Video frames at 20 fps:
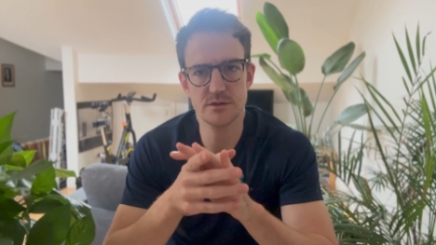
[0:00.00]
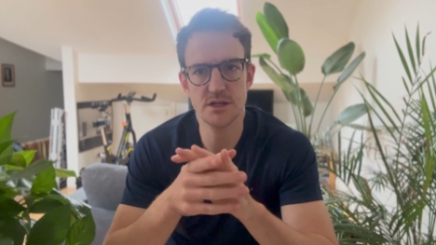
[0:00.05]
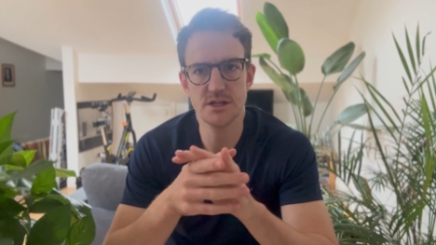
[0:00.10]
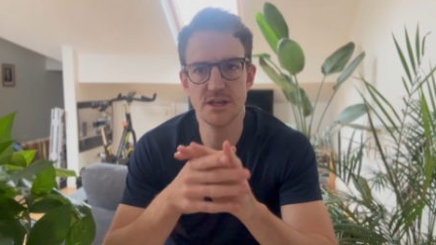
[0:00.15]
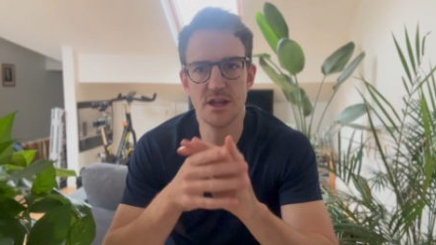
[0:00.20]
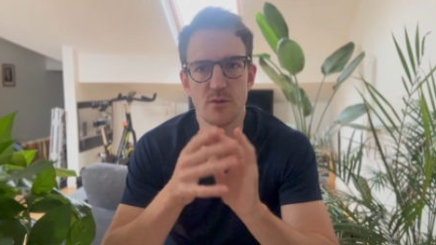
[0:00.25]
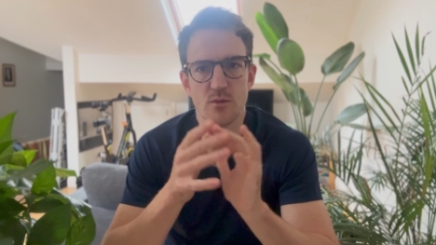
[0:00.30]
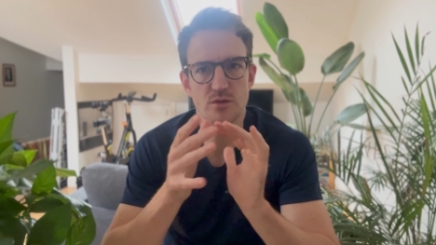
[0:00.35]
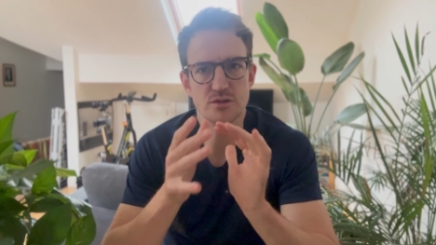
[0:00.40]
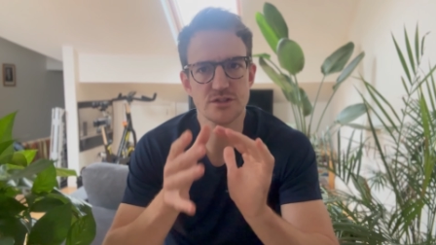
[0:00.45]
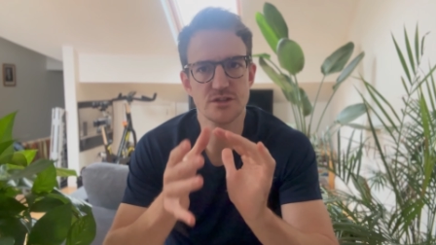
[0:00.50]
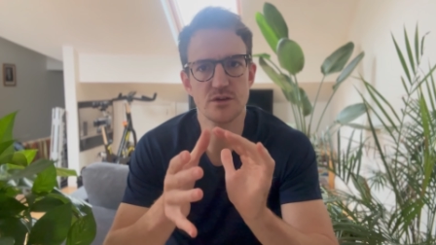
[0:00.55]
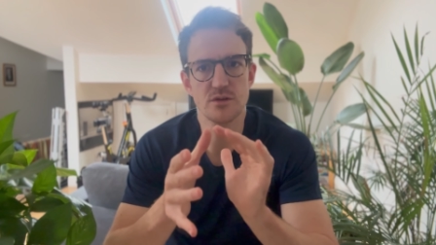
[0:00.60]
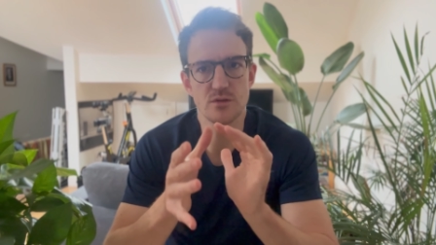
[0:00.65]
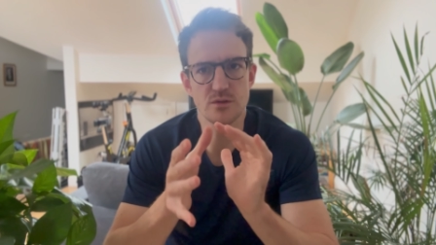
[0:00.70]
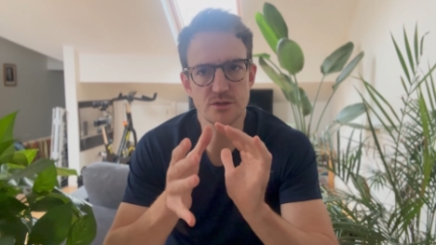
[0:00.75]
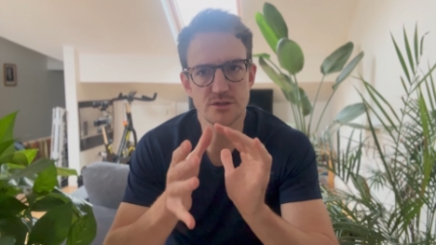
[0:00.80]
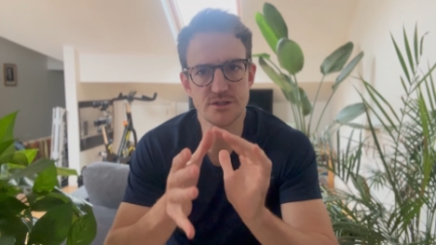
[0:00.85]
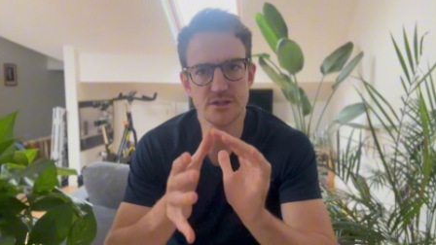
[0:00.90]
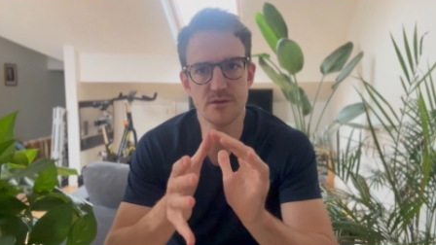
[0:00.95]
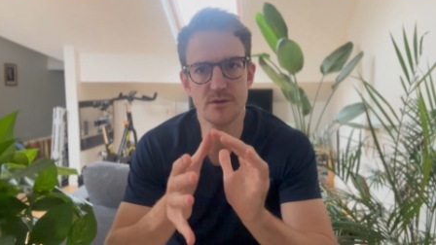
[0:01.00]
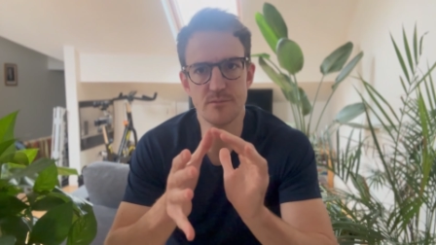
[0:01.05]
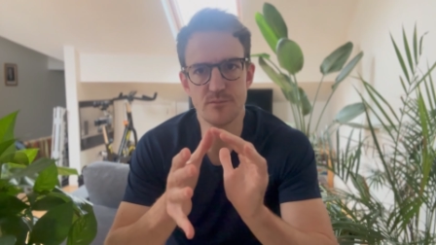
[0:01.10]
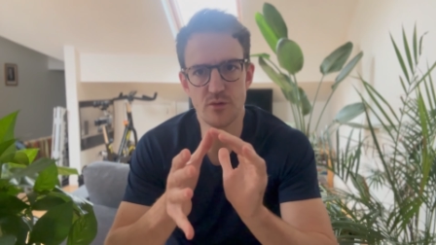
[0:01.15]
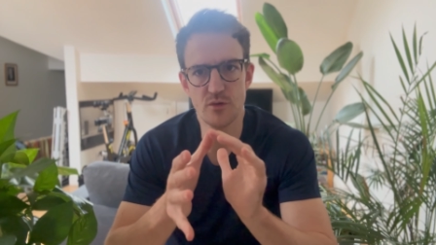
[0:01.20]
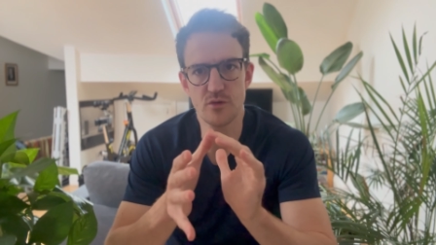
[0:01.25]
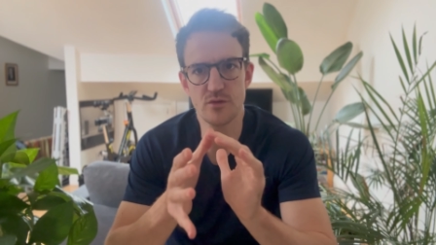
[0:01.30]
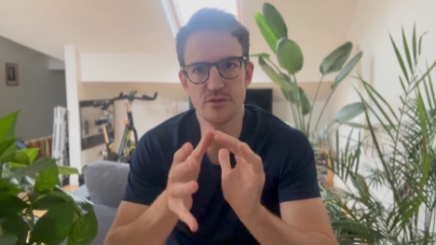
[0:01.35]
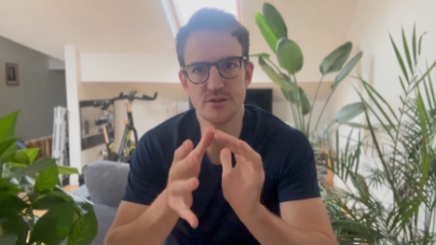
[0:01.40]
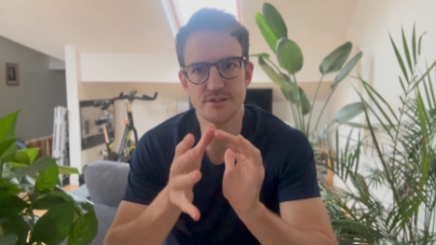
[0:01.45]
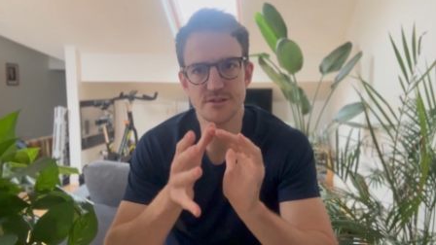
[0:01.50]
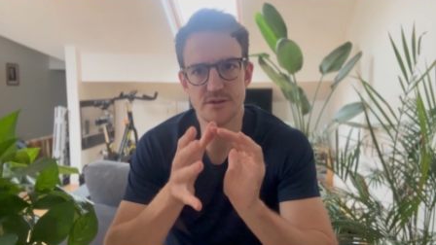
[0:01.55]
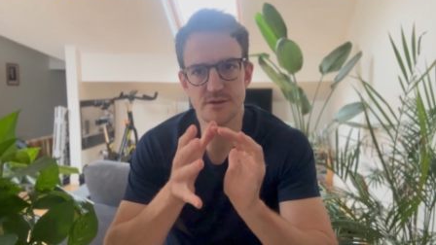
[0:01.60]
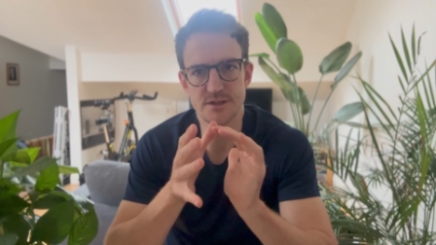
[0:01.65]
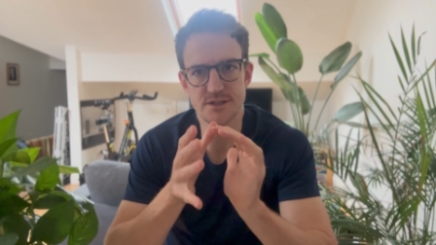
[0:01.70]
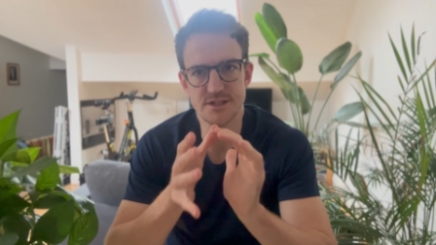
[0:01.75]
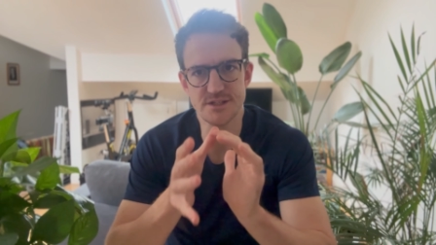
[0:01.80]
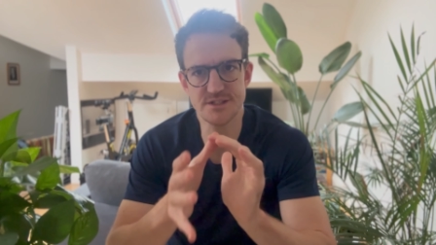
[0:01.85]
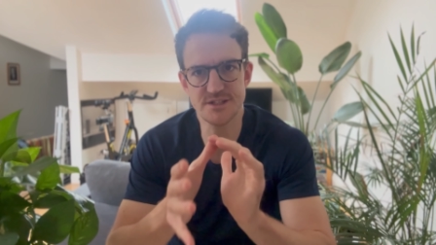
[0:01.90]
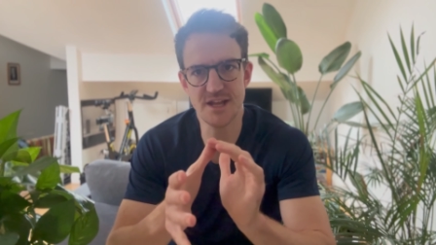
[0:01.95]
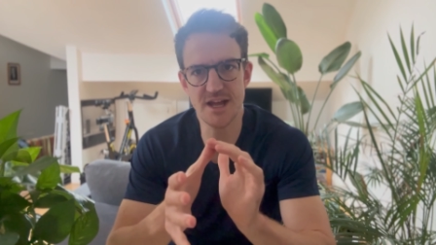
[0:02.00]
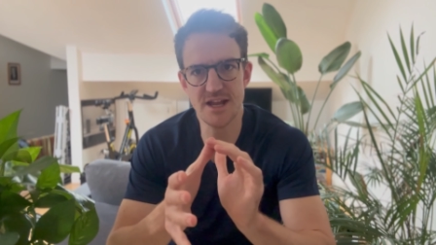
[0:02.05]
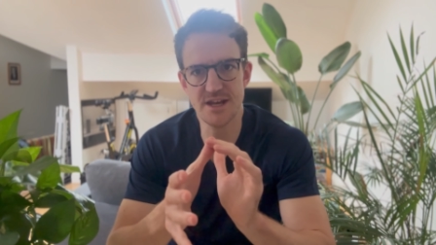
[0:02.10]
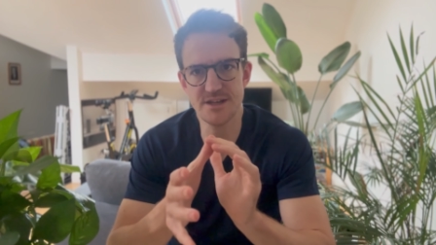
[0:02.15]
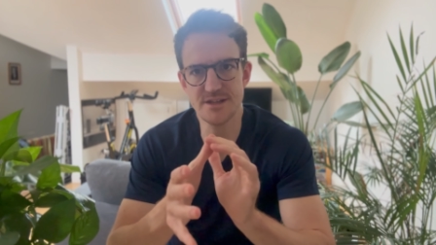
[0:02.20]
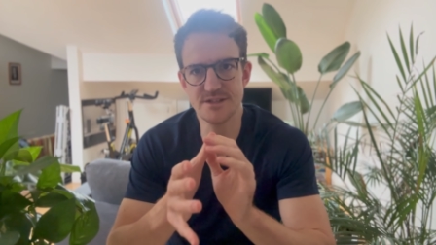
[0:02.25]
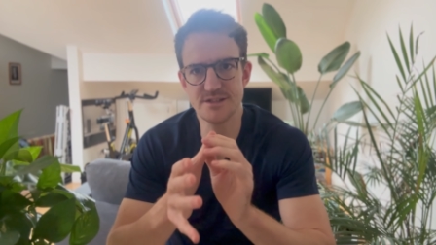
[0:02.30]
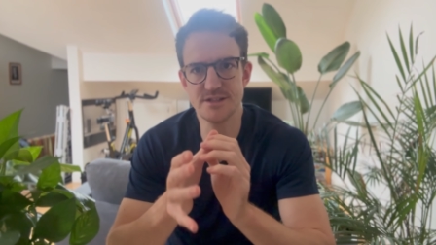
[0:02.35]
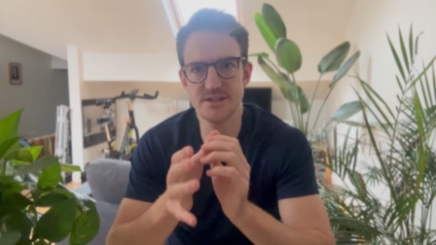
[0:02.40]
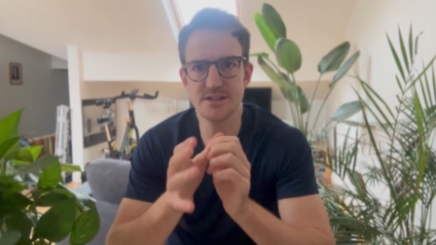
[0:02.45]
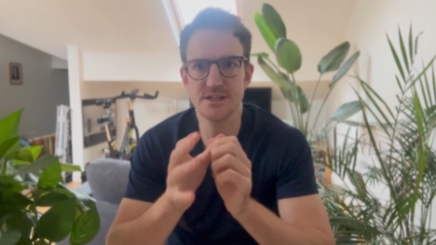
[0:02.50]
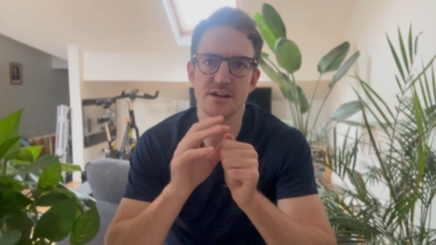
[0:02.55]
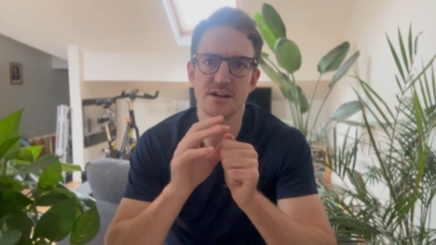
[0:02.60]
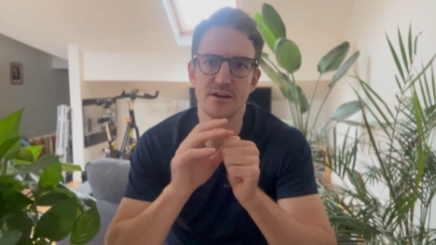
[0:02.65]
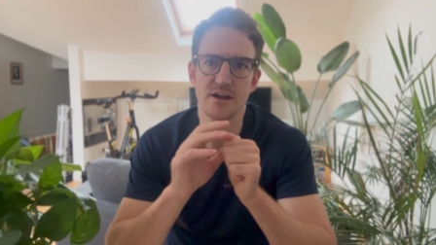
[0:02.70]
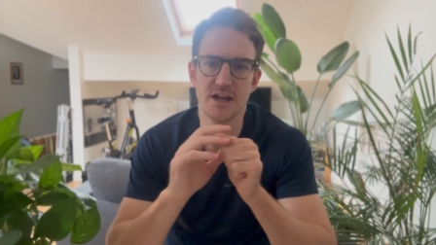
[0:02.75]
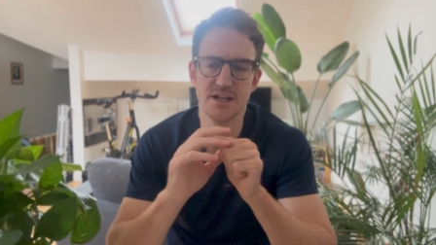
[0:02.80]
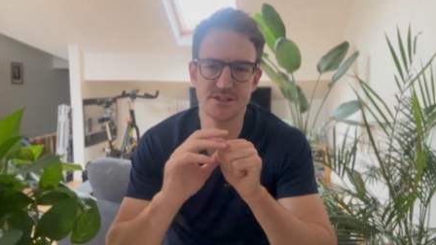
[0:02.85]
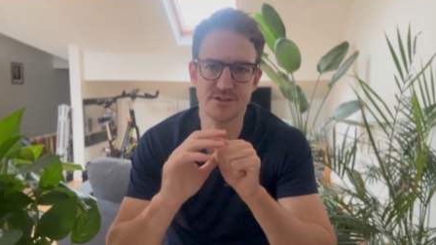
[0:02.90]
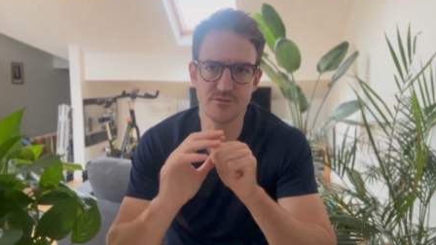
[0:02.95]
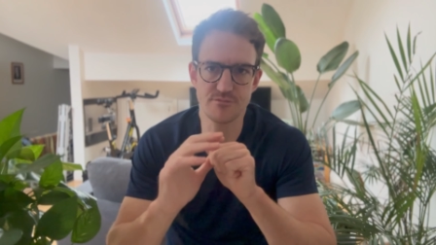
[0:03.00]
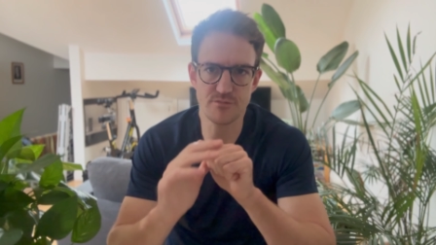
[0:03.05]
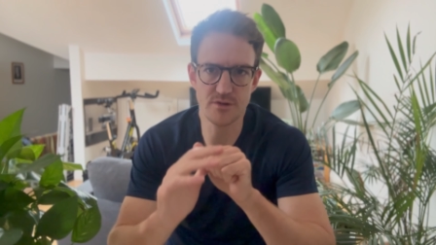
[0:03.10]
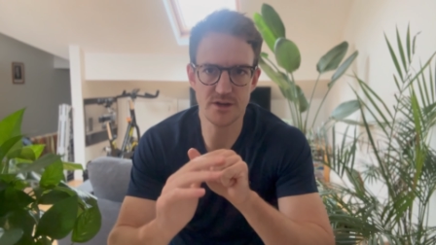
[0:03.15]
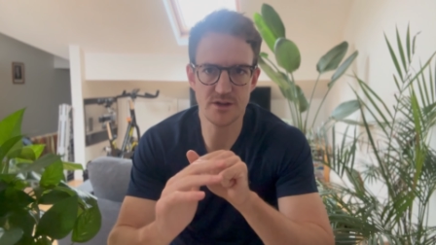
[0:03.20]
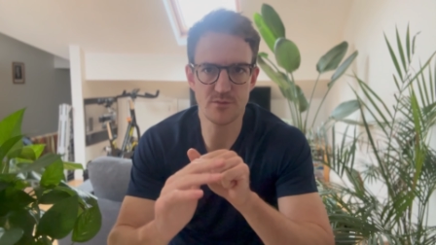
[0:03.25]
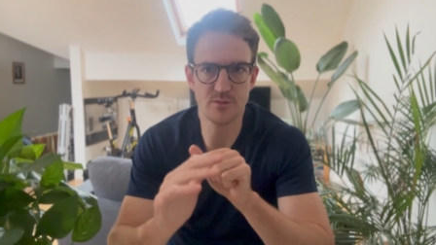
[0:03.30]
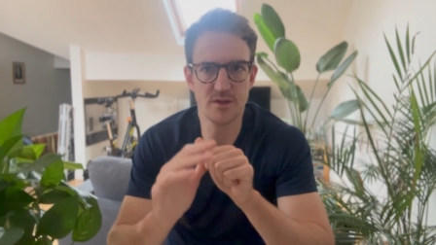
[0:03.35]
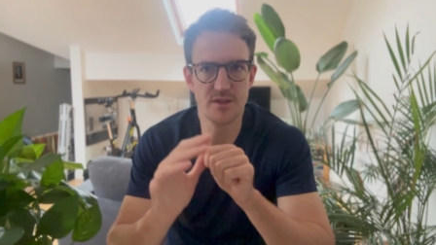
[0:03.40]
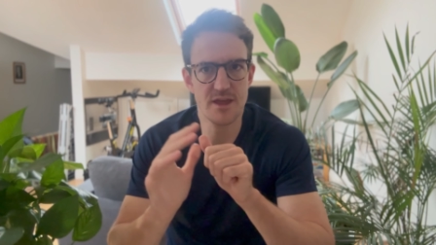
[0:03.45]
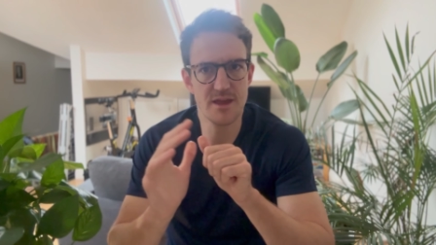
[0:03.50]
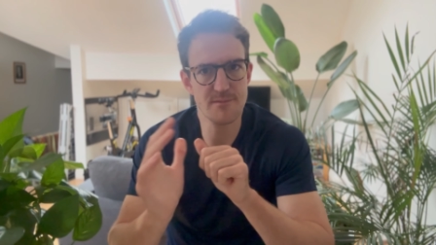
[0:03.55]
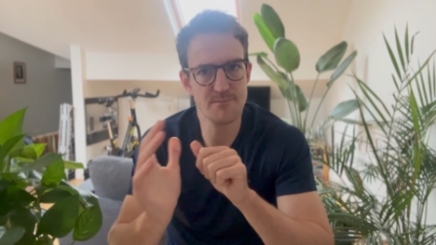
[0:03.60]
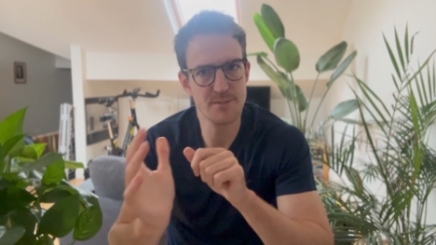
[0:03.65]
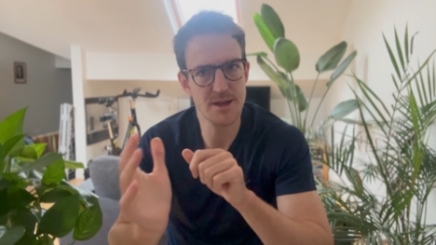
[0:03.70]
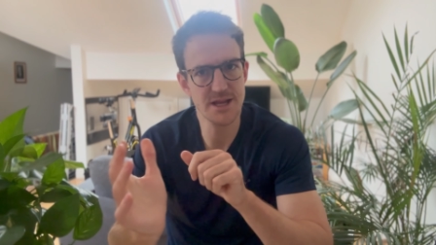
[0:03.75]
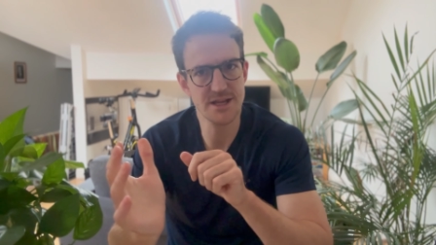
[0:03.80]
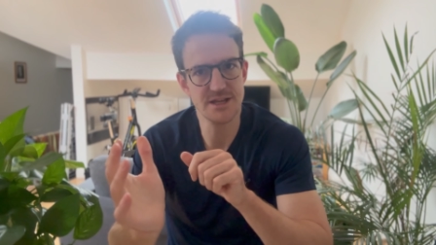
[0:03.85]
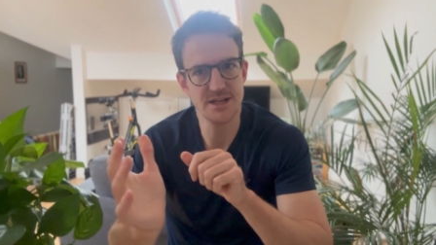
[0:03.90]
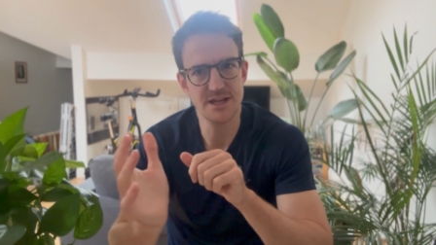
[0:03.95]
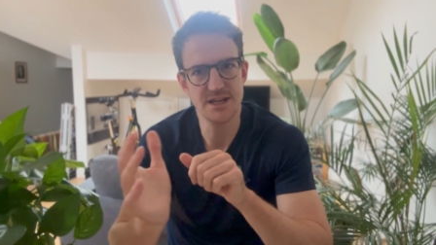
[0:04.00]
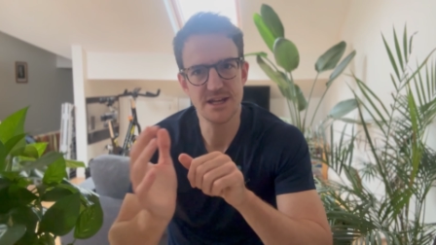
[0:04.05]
Now, what's also important to understand as a runner with hip pain